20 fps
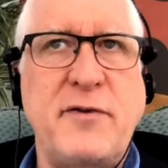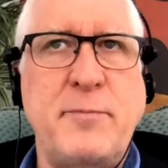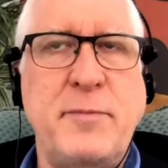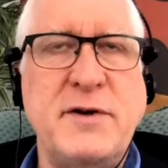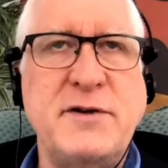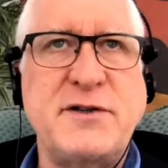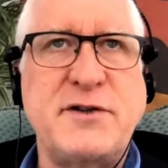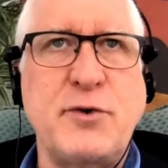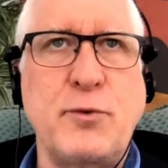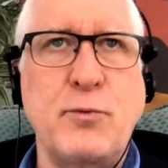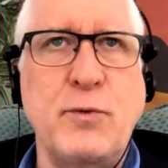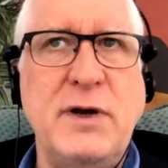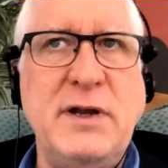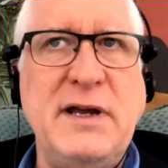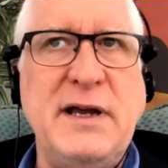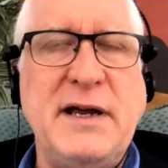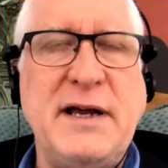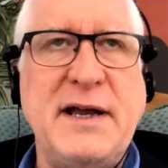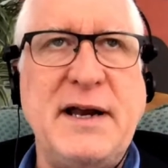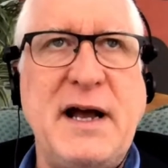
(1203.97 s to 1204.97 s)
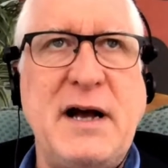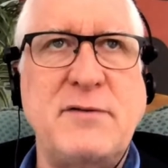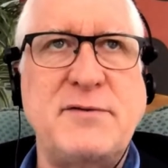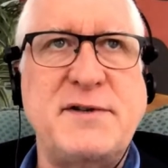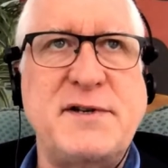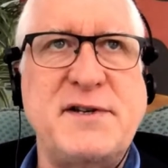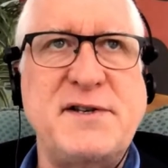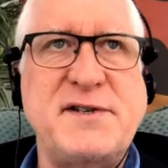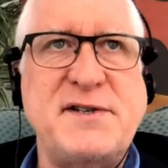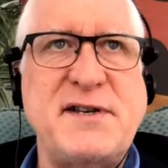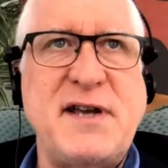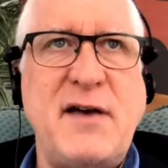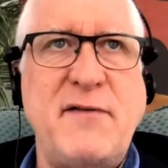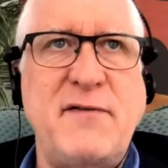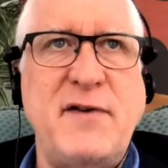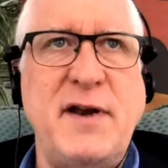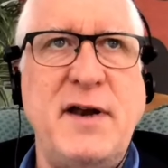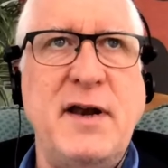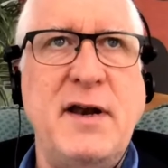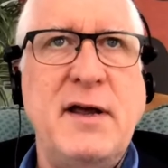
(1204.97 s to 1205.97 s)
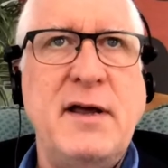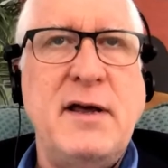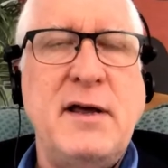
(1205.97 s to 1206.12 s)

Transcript: but to really get out to seven,